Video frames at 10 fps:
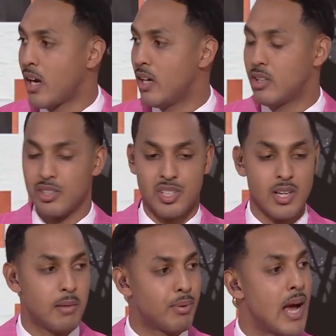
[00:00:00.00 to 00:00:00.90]
to
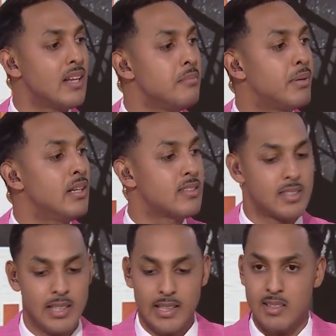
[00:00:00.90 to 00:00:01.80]
understand, Bradley Beal
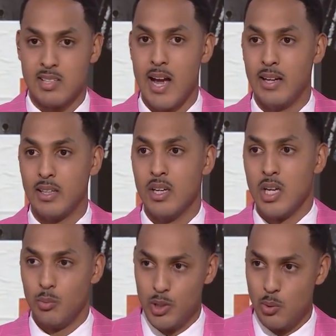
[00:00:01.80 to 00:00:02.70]
is an elite talent,
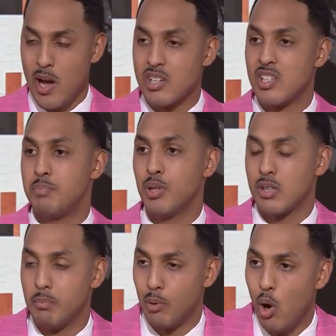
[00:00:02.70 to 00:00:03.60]
and when you actually
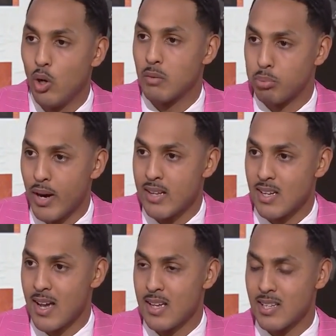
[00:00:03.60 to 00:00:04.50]
put the ball in
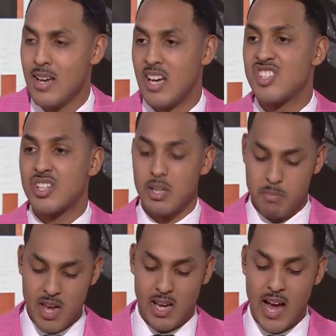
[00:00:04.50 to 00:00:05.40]
Brad's hands, he's going to
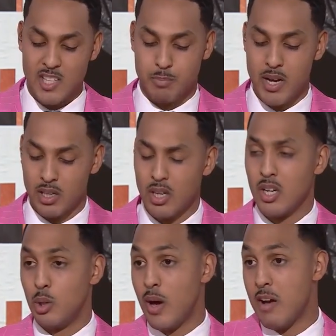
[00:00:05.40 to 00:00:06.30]
make guys better.
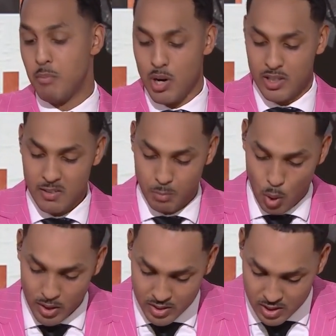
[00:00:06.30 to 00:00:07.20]
You have Markieff
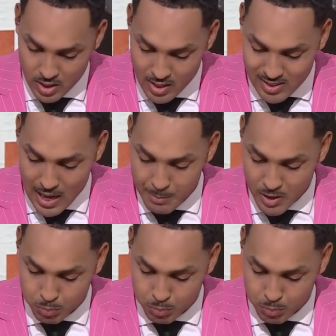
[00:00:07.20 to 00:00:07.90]
Morris, Thomas